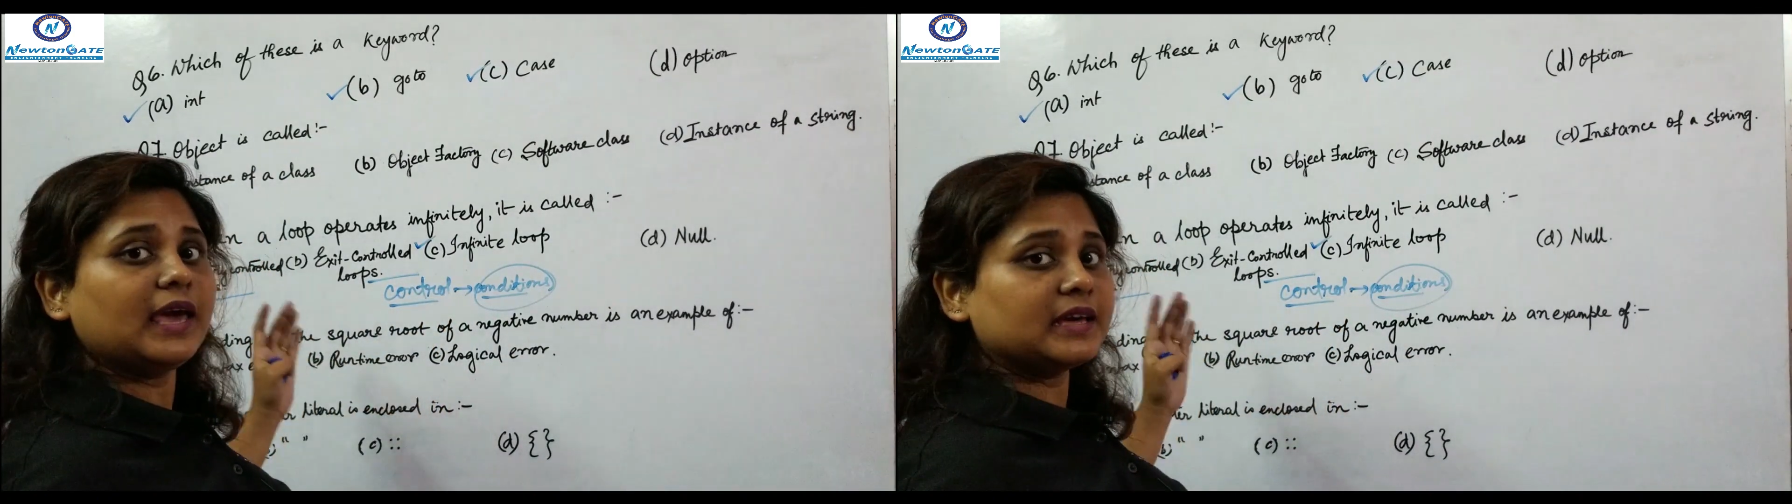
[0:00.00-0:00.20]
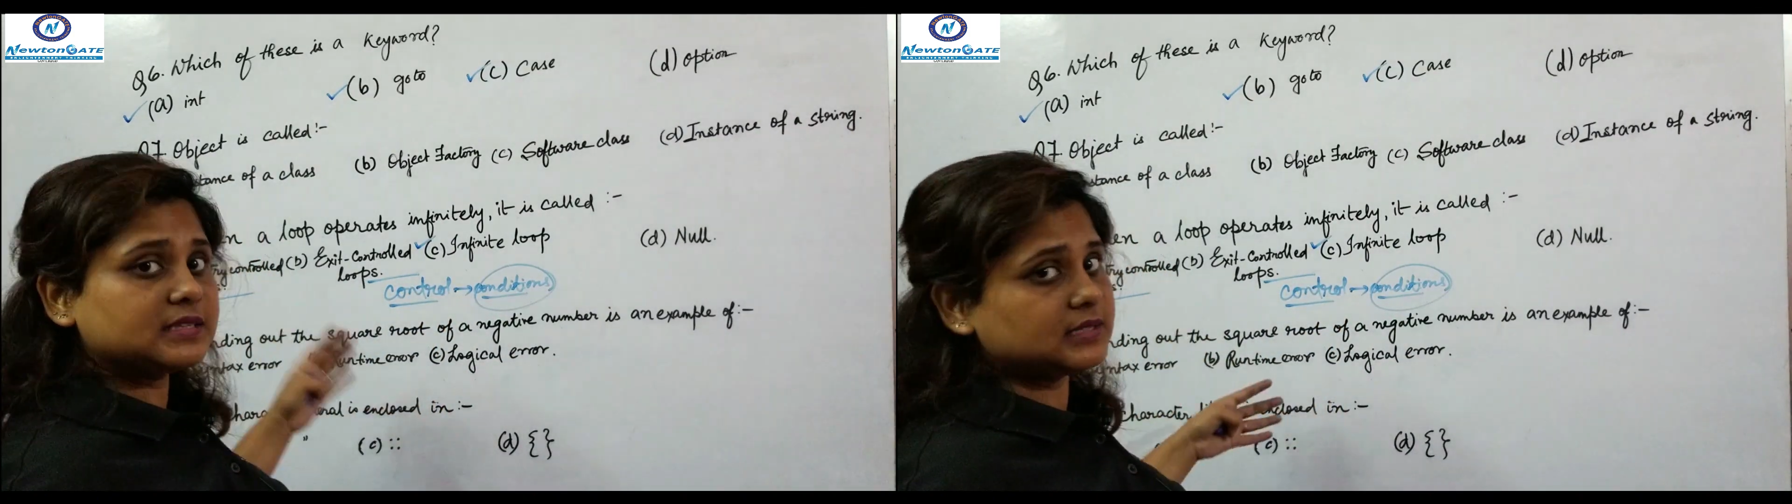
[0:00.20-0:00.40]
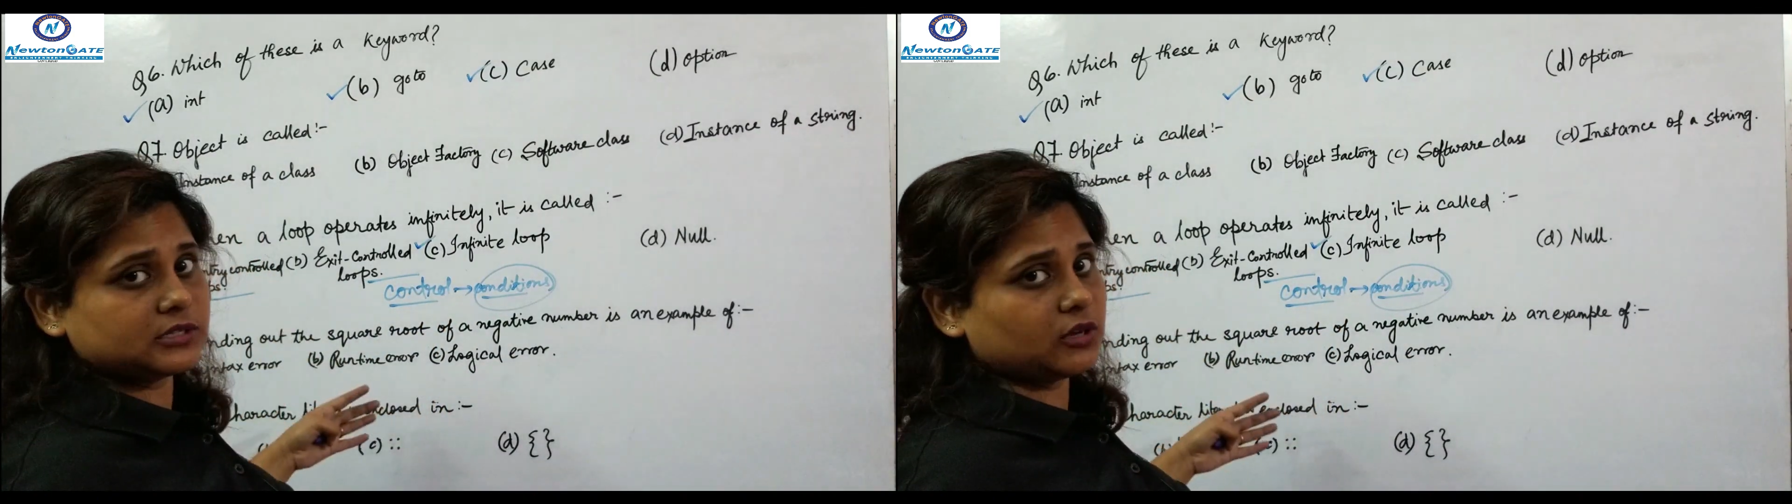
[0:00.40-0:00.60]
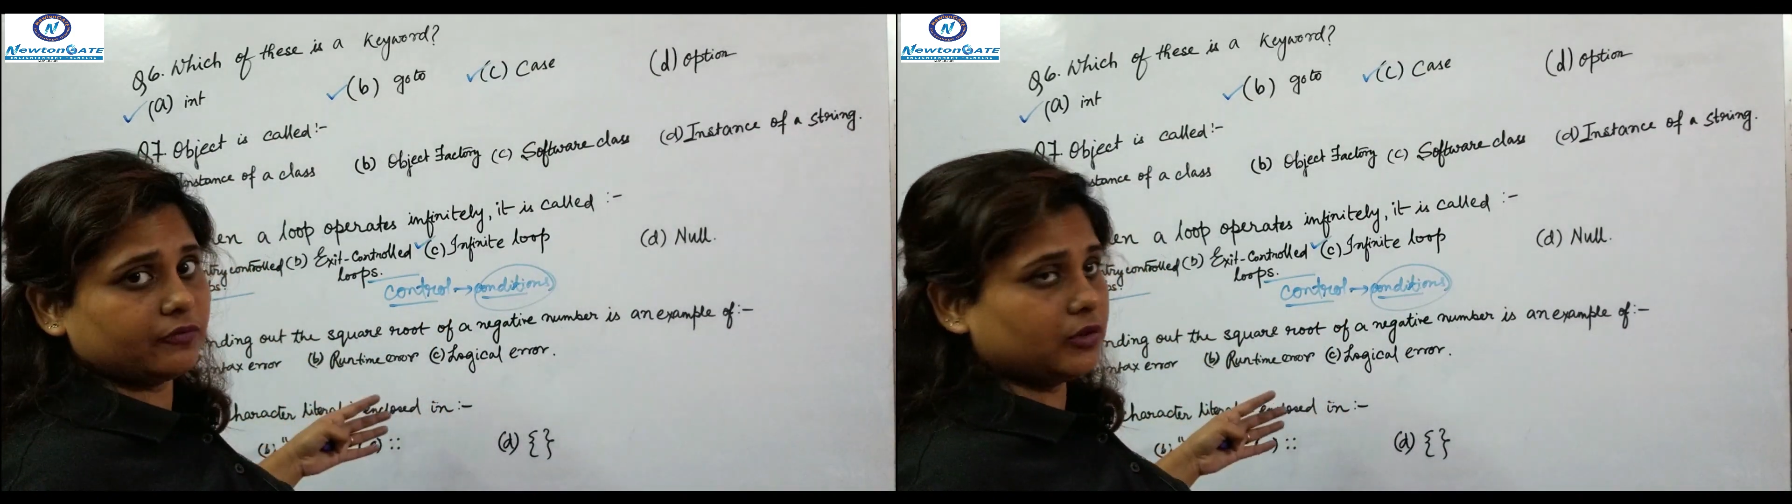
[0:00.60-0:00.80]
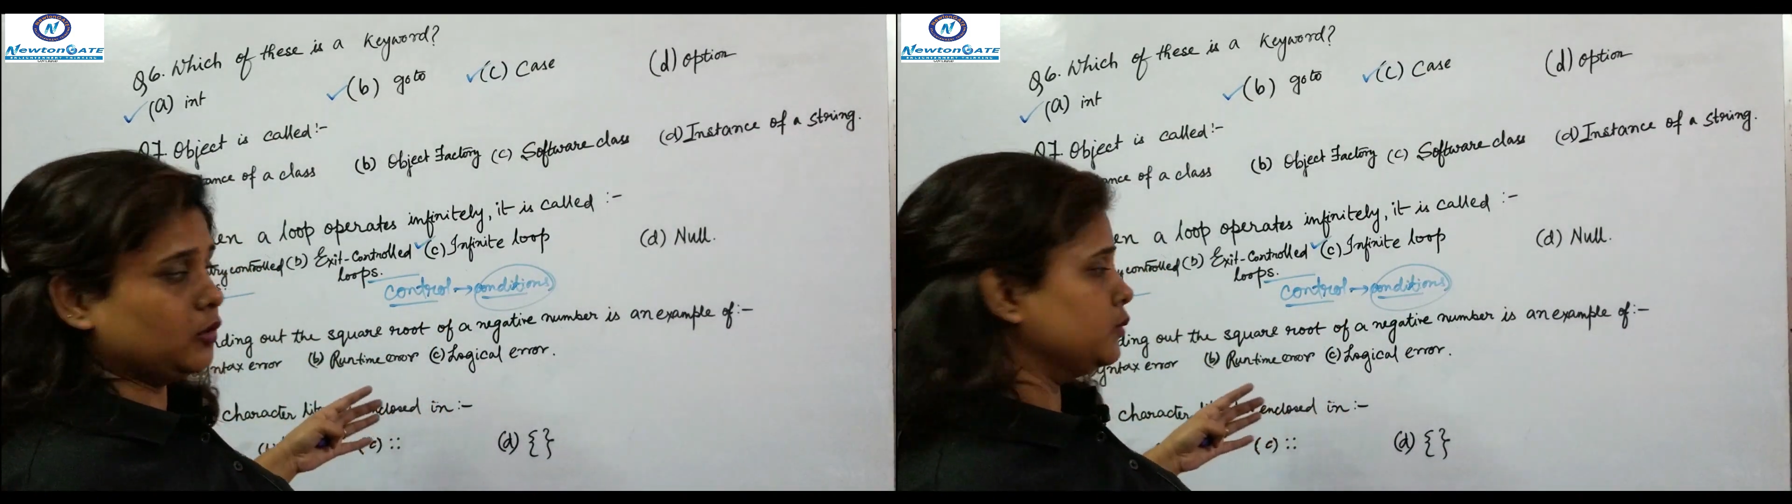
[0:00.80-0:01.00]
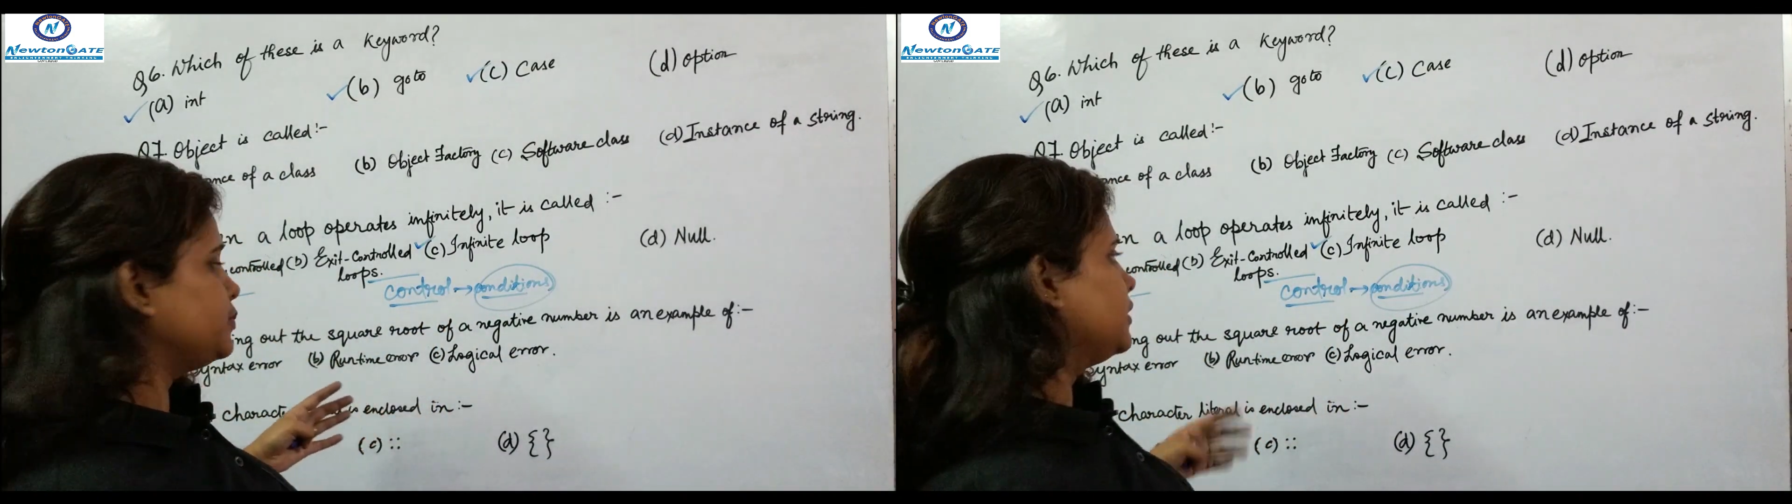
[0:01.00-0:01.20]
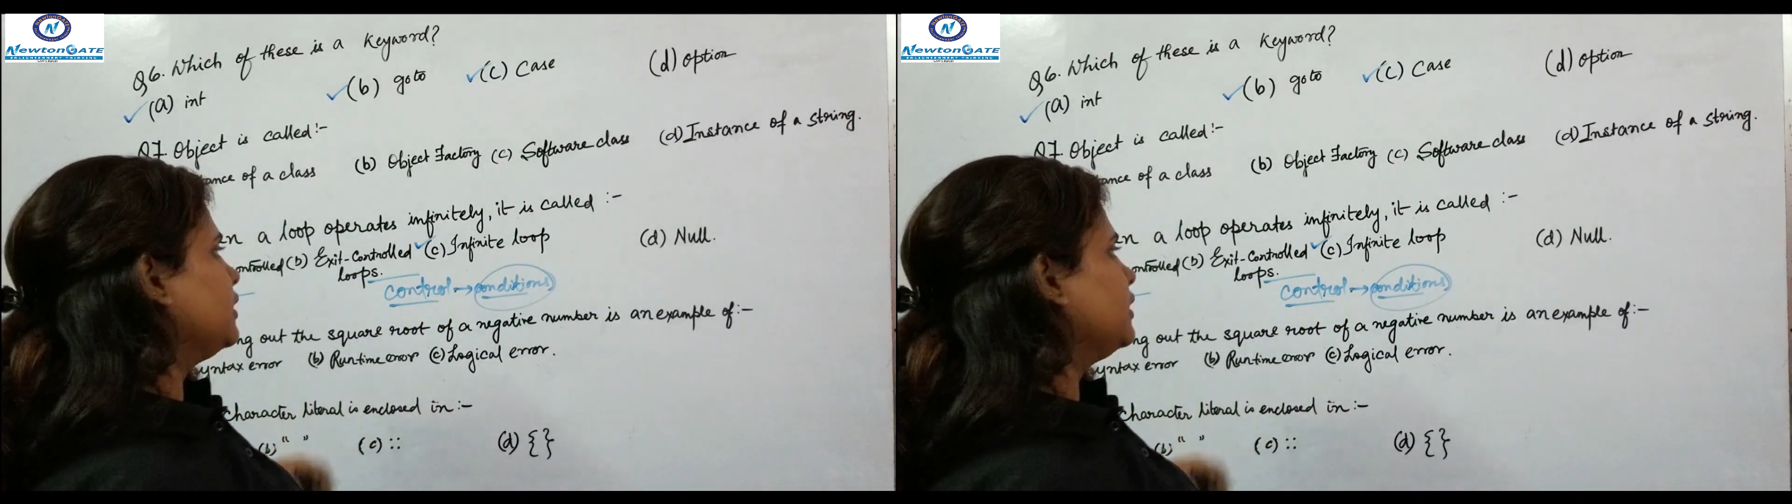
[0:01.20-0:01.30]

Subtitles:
exit of the loop.